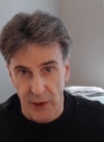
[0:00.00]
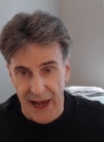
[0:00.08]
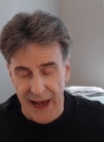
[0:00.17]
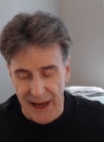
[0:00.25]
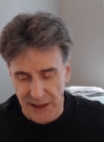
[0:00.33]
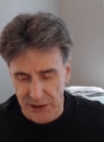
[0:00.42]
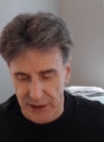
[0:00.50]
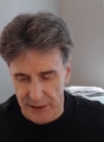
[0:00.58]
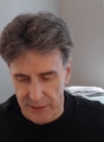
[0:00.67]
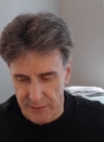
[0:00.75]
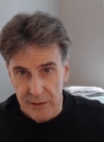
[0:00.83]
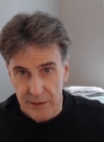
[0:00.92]

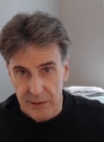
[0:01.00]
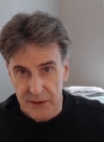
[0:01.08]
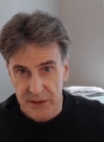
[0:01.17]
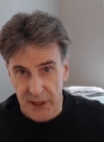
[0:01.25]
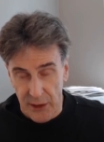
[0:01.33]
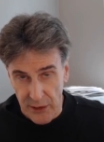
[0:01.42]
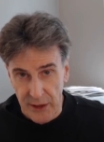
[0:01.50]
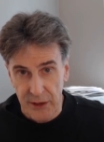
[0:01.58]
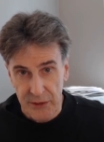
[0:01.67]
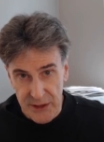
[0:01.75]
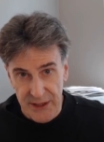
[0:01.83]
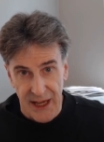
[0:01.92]
action. So
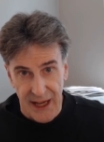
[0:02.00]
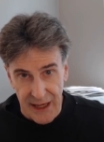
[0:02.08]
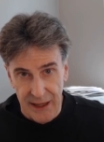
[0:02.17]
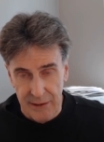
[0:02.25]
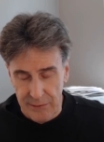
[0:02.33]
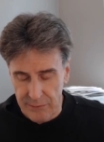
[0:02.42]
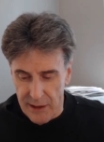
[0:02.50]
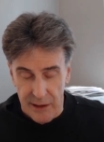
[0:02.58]
you say